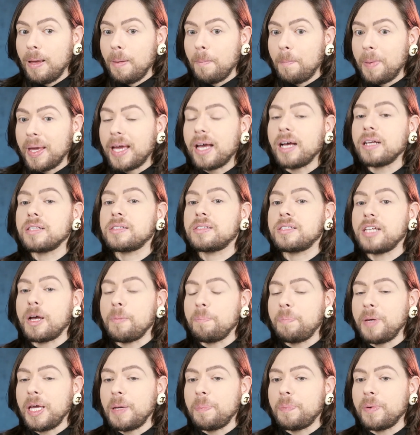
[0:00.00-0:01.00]
Because
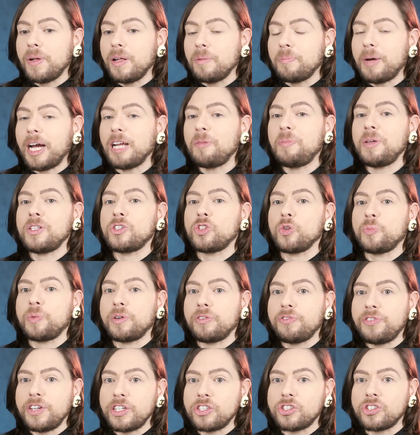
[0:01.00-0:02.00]
some people might be
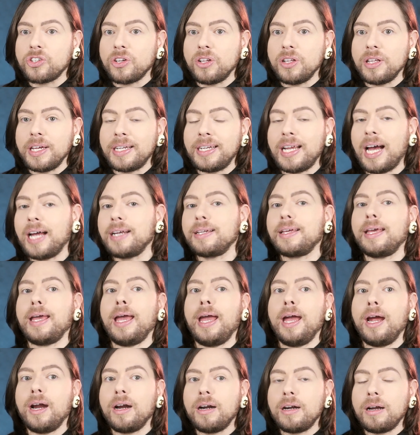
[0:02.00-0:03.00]
superficial and not
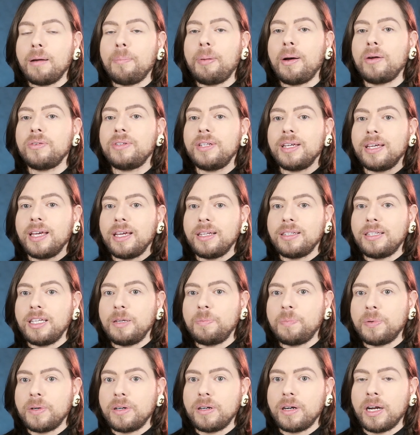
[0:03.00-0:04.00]
care about digging
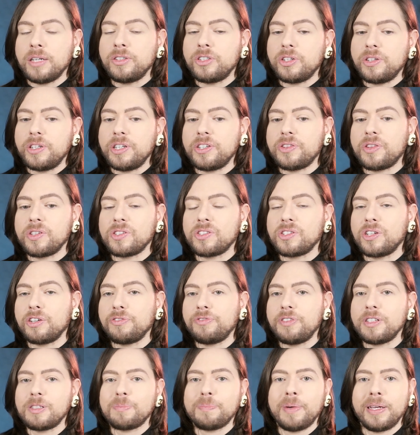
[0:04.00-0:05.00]
deeper underneath the
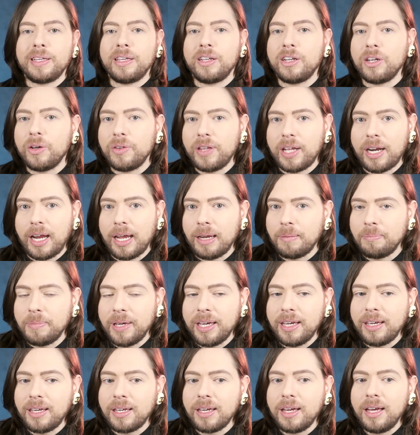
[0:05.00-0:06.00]
surface, but you know that ain't
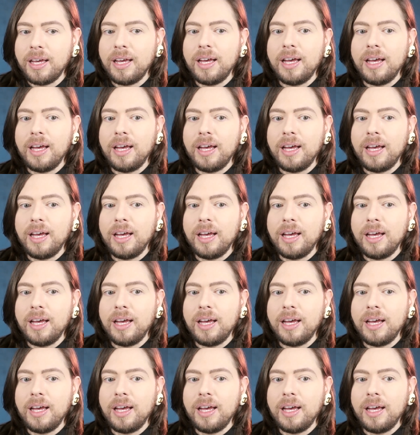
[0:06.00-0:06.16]
me.